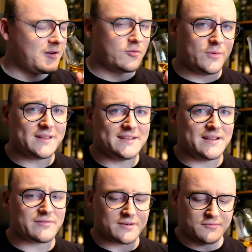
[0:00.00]
Really
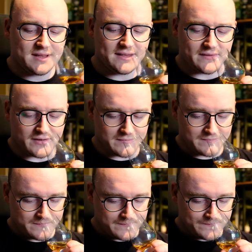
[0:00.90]
different, really different.
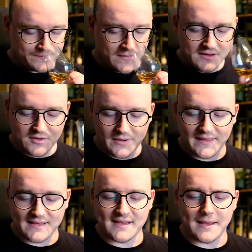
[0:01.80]
So, what
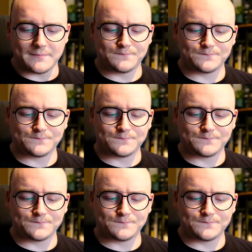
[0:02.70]
they say,